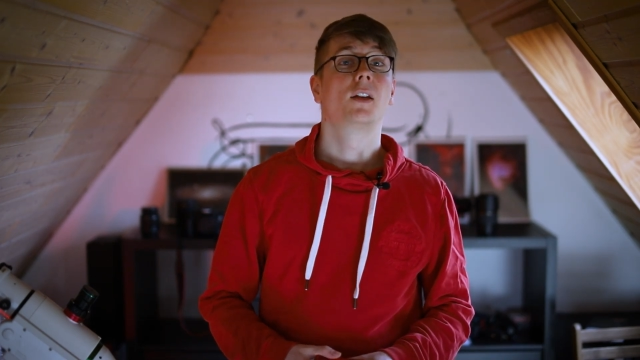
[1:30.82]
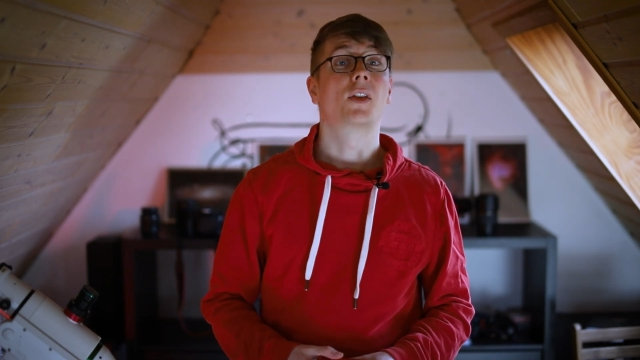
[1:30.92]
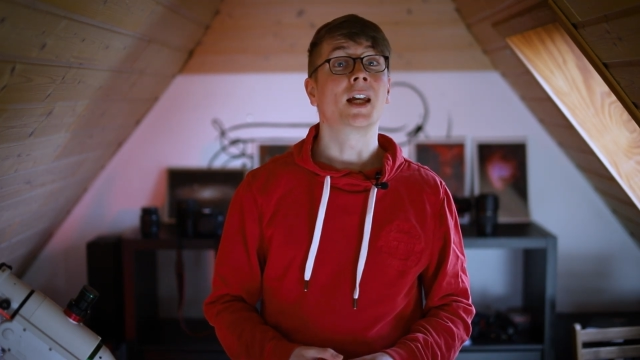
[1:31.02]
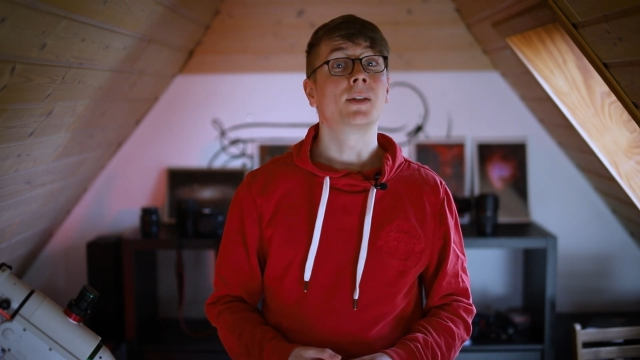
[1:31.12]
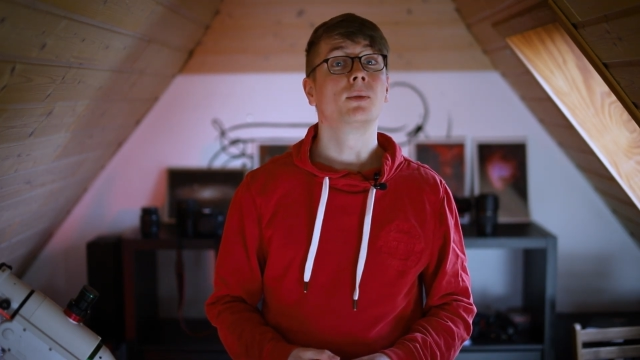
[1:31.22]

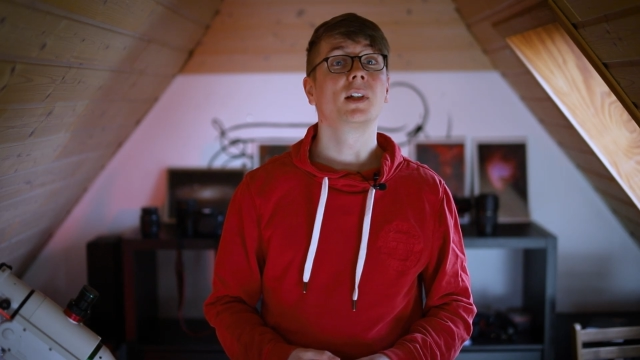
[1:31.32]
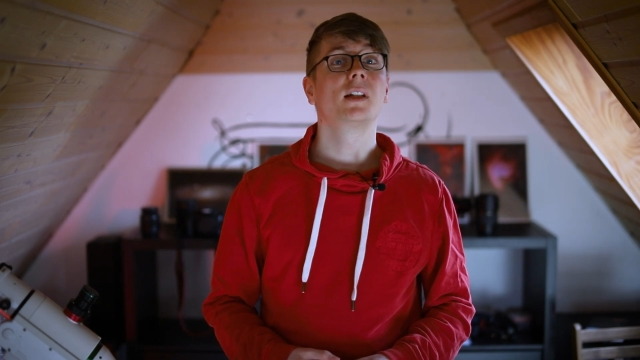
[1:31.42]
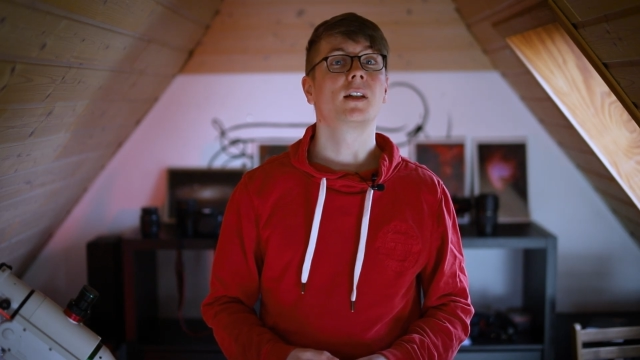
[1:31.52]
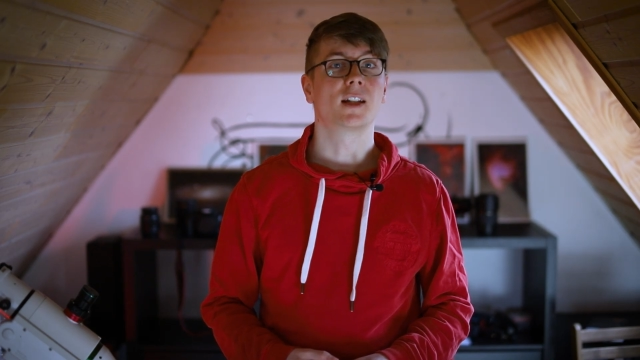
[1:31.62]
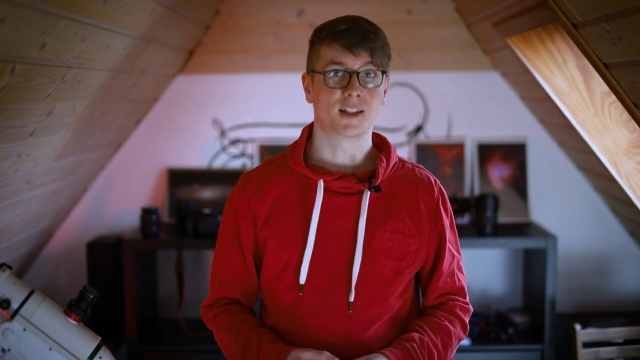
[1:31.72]

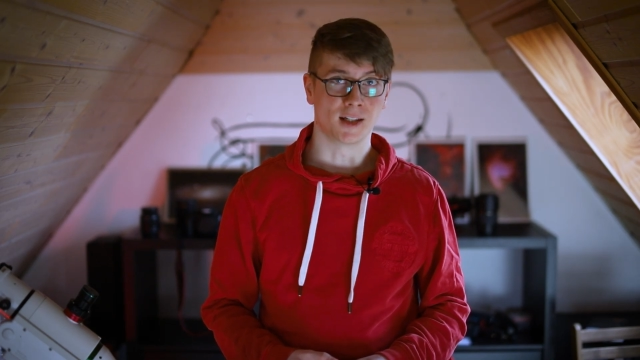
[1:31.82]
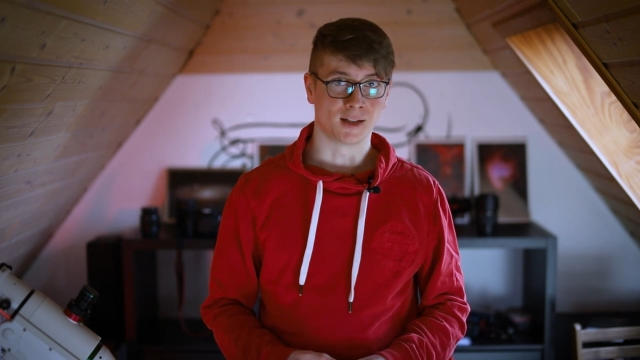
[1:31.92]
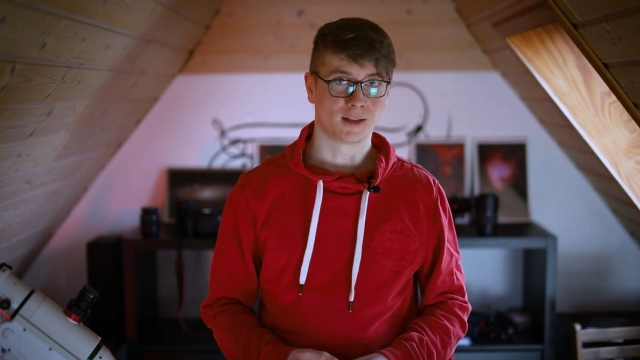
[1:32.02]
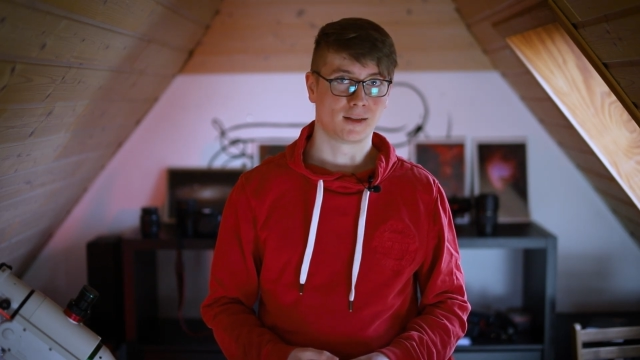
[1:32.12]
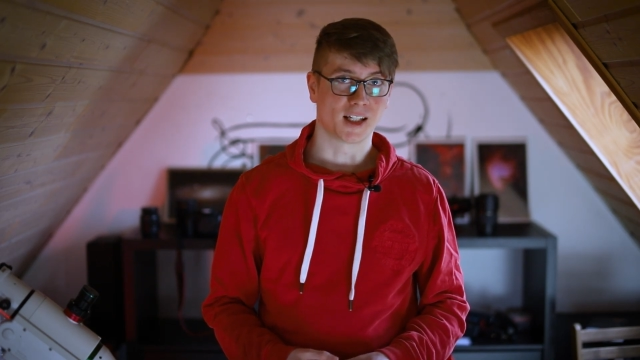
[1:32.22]
Thankfully it
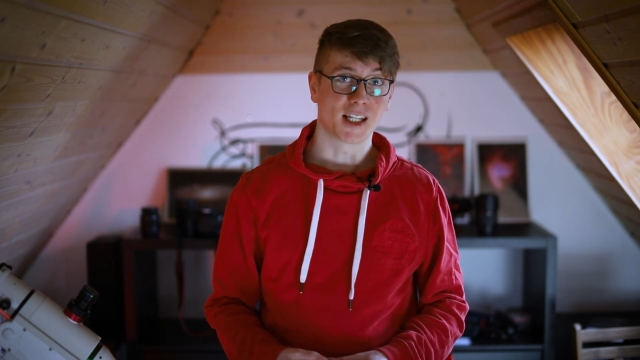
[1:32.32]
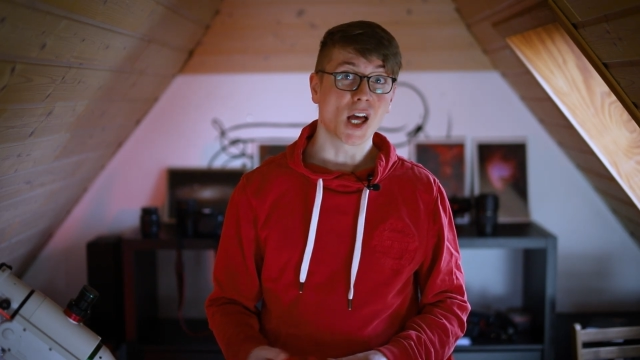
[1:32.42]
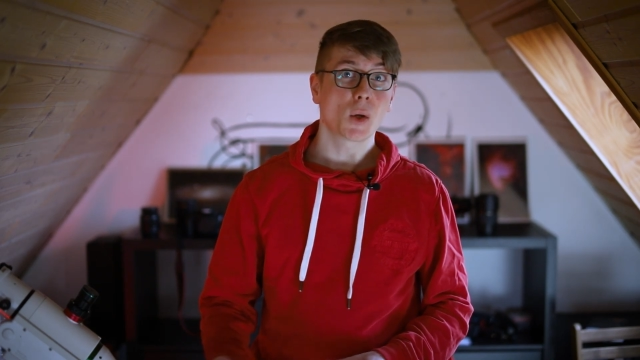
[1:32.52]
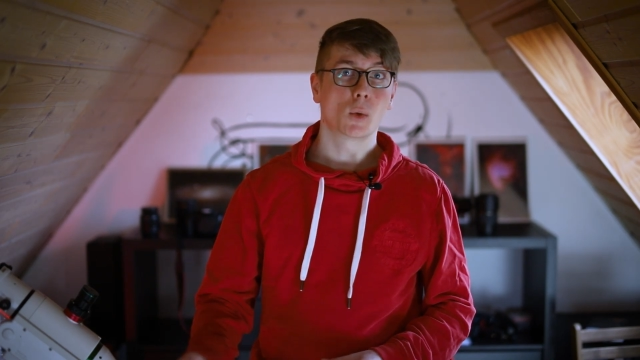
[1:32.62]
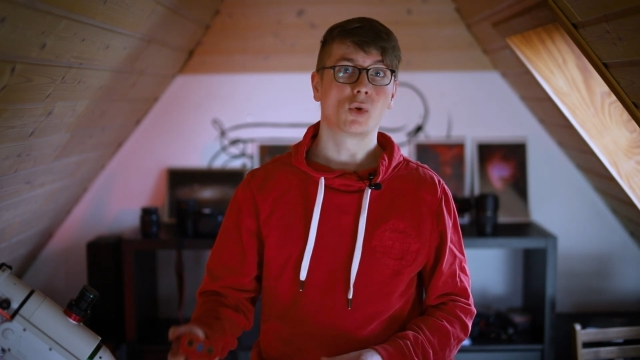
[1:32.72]
did, and
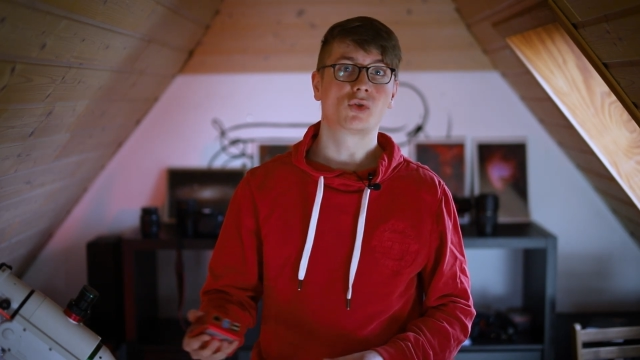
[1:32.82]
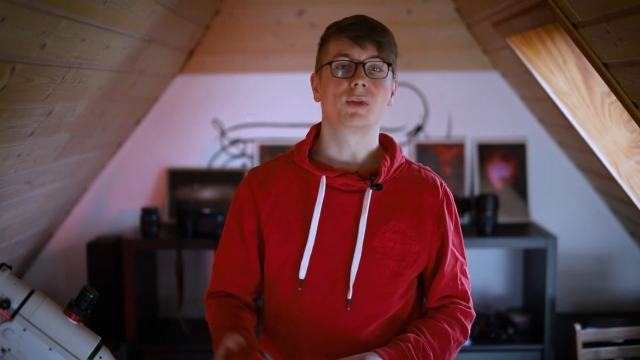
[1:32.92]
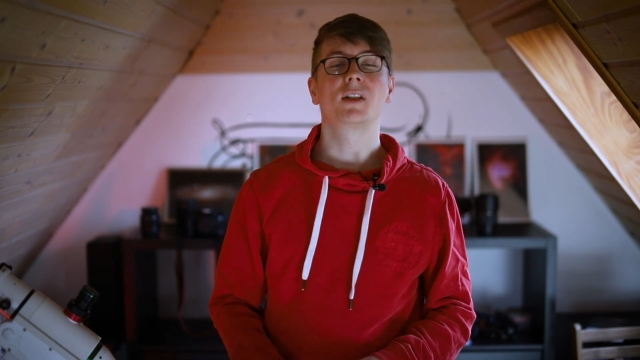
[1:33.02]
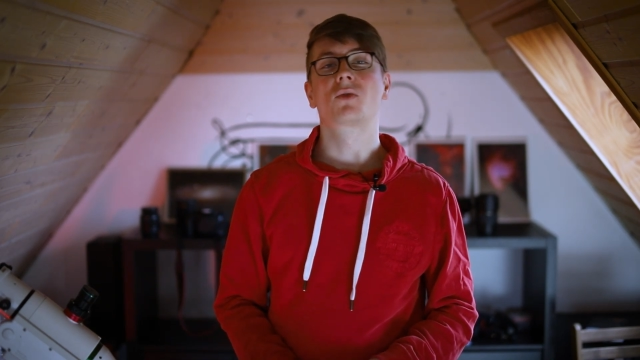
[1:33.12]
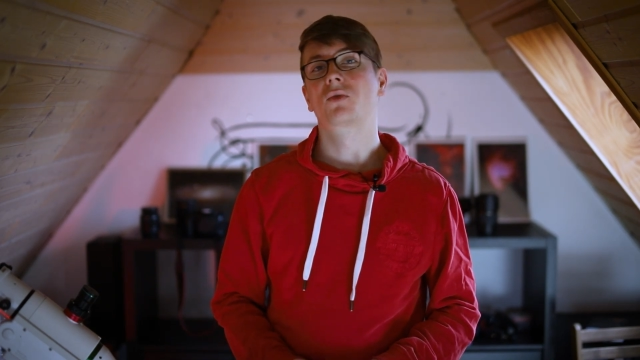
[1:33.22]
now I want to
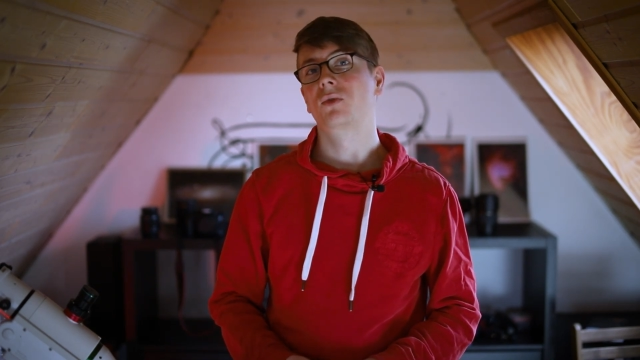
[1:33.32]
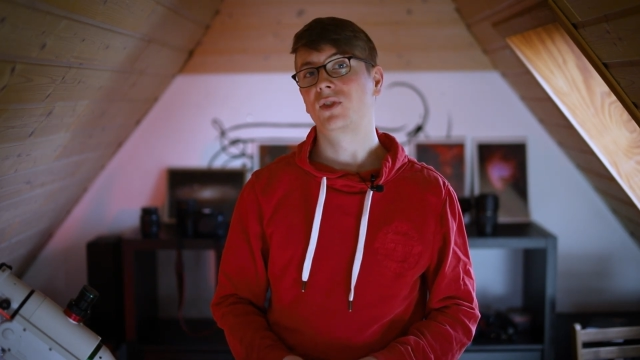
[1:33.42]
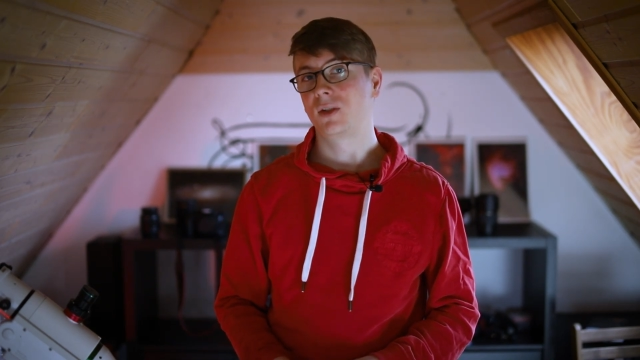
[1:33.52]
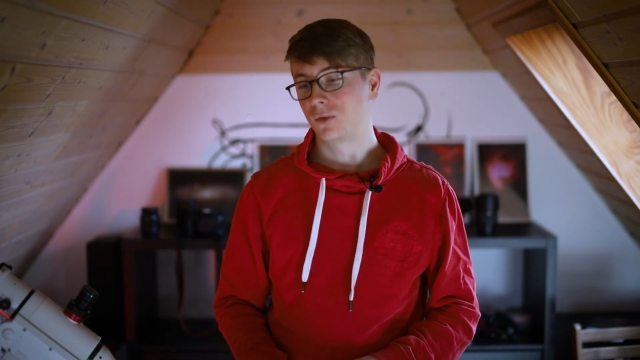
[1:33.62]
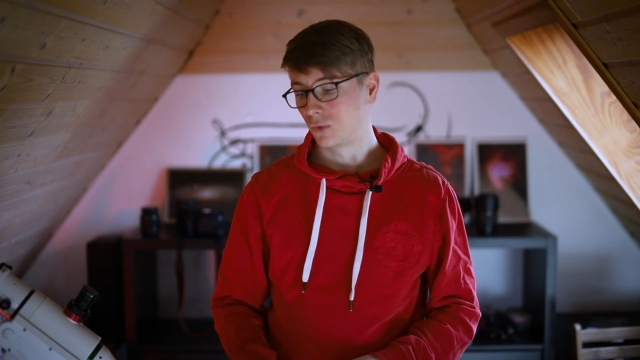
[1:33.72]

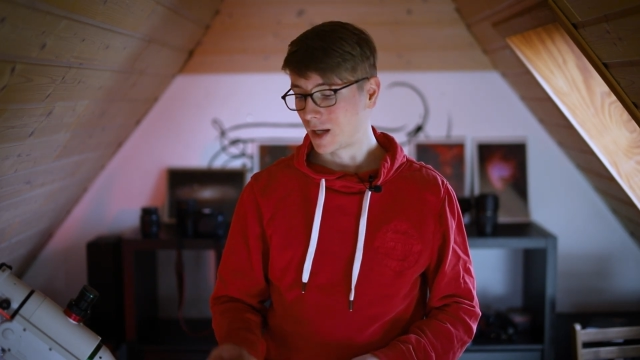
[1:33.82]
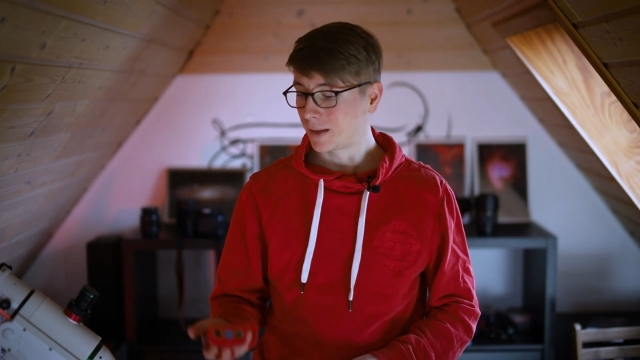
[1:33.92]
introduce you to